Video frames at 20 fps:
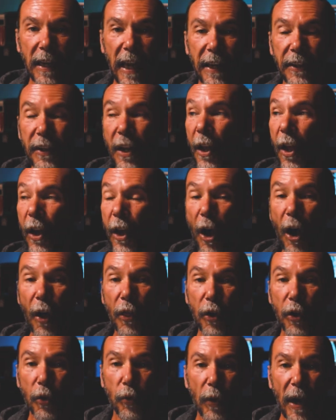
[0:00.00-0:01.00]
light on
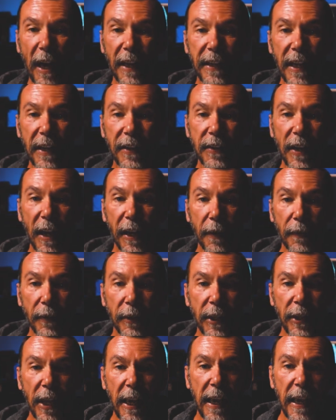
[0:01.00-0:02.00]
the right hand side over
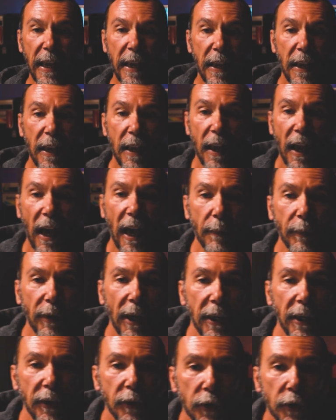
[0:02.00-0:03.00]
there. I'm going